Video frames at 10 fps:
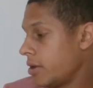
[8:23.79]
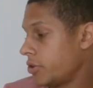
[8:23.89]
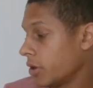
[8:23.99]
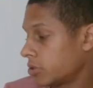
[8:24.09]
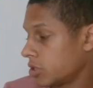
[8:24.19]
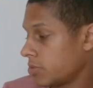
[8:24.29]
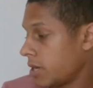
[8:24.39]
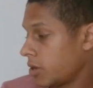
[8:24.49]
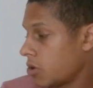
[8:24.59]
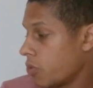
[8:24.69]
doctor's
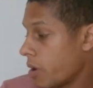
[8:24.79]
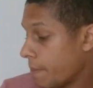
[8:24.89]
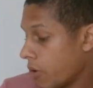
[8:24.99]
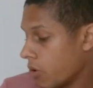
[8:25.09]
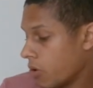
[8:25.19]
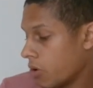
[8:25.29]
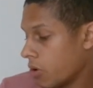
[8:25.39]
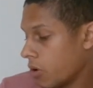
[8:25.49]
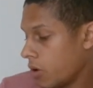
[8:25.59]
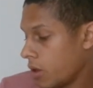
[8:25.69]
medical
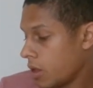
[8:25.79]
report,